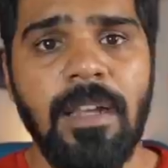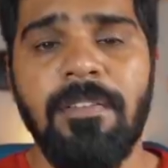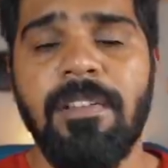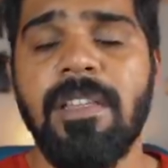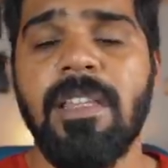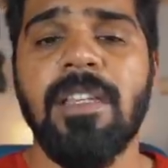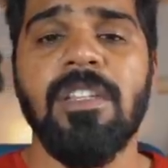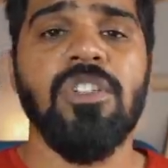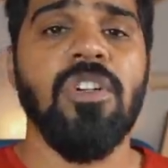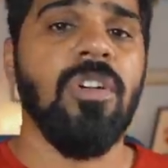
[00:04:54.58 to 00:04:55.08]

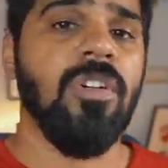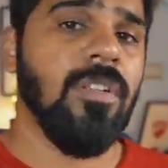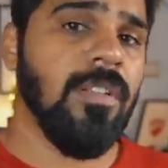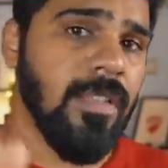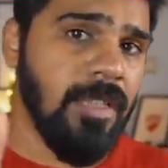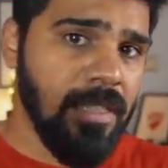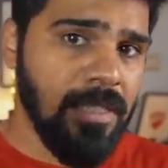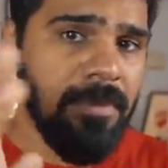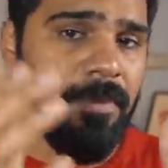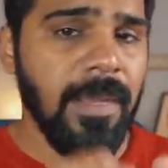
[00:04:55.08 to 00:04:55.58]
Everything shot on
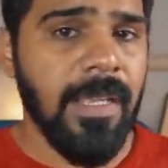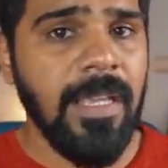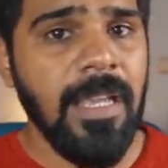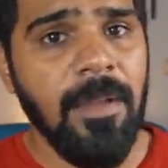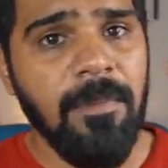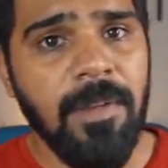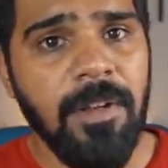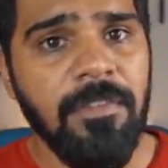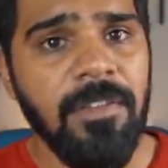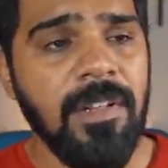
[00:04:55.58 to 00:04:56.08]
this big
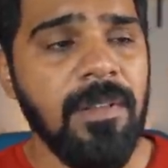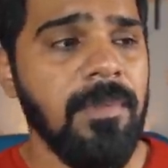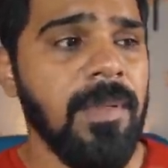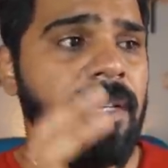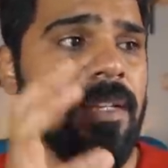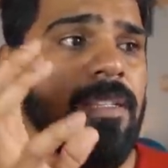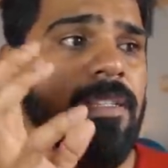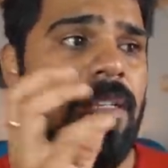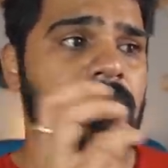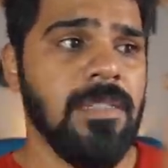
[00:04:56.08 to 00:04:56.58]
camera will
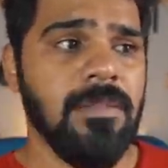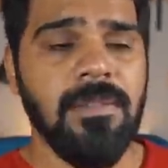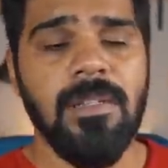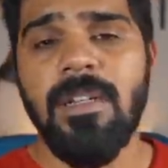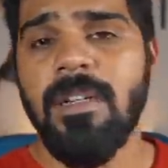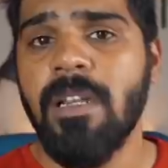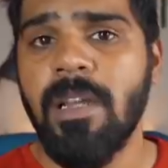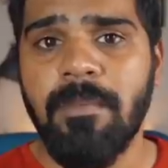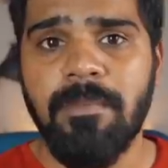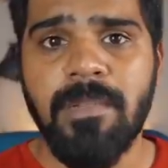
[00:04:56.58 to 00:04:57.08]
be
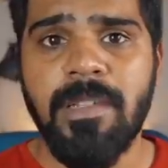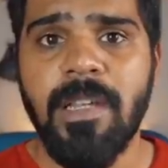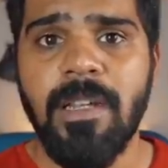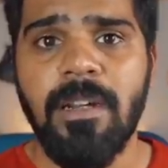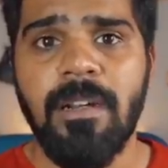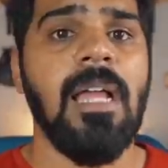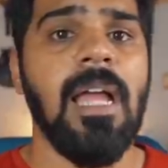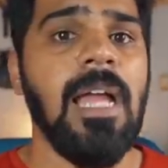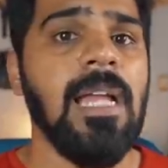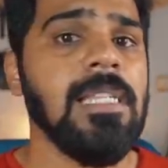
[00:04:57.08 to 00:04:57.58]
just dumped
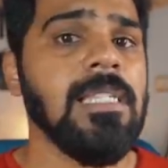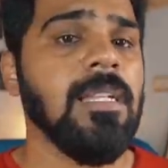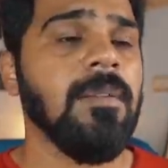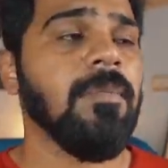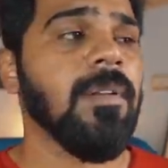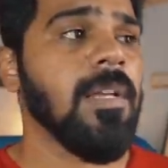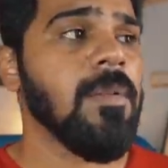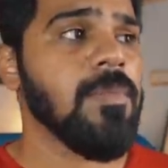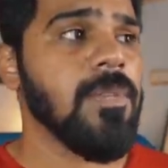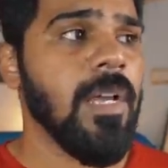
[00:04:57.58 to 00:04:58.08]
there. And
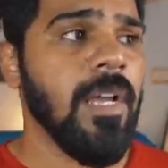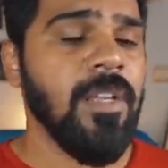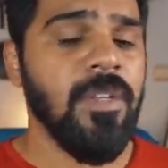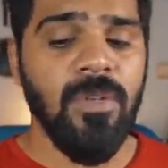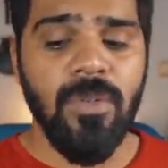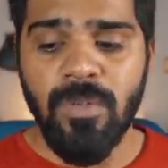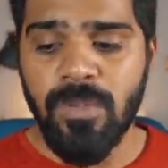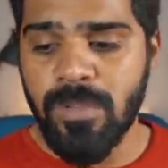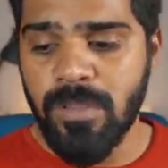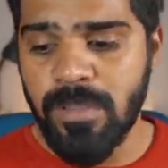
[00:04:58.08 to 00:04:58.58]
sometimes I
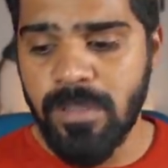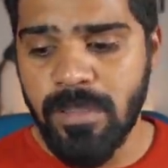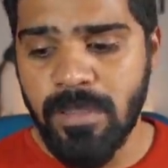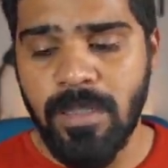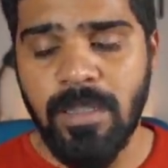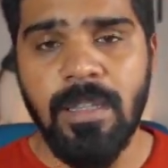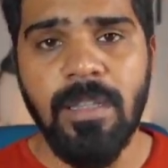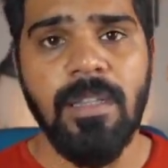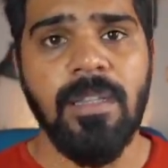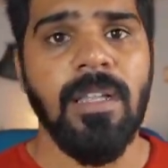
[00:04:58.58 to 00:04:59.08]
use
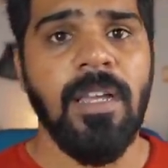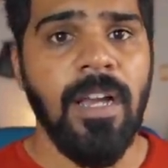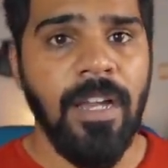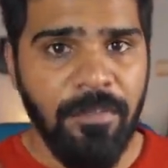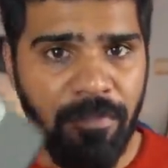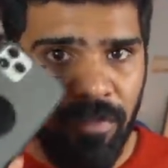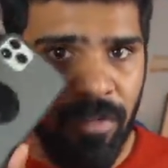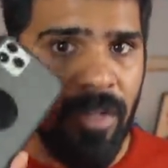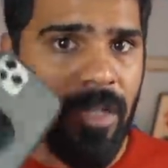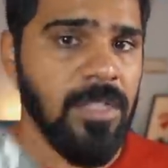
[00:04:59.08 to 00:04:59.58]
the
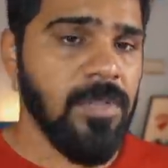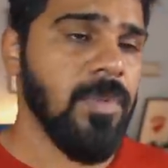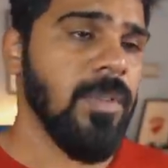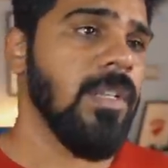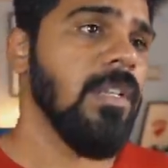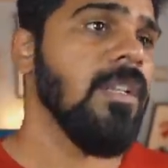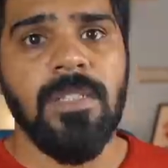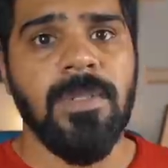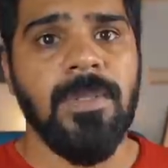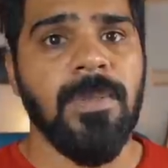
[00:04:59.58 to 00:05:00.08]
iPhone as
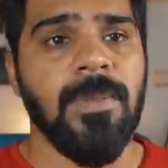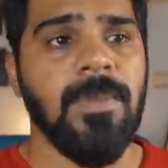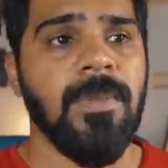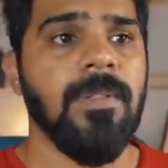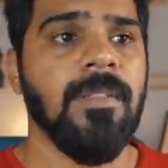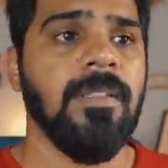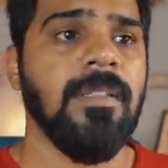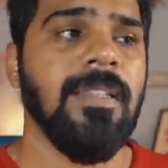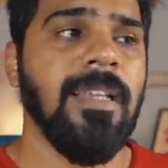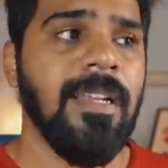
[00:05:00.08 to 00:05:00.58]
well. So
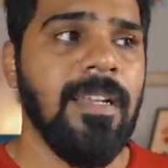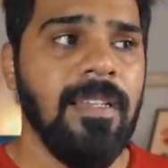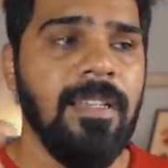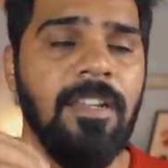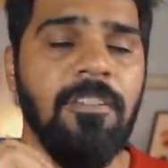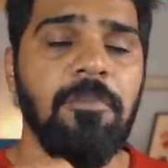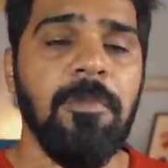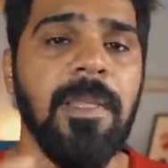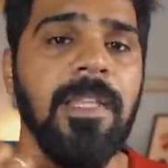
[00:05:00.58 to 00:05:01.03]
that there will